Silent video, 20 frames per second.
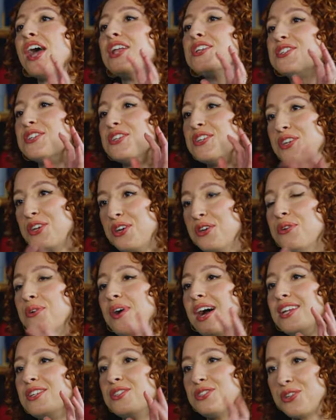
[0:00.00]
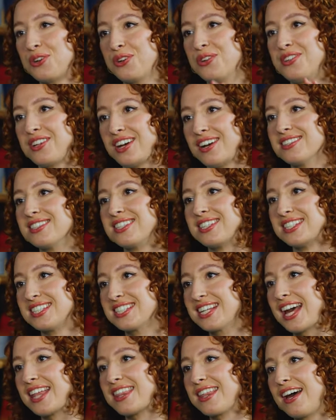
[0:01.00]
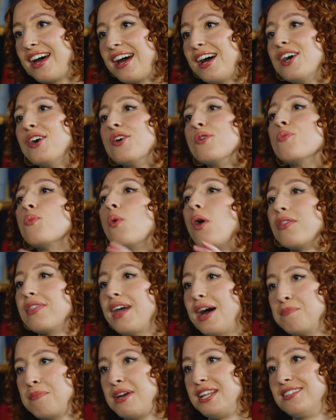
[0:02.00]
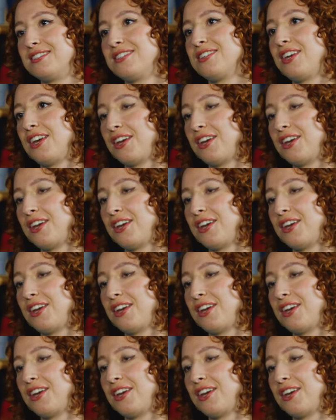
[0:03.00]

to you and John dancing together, what that meant to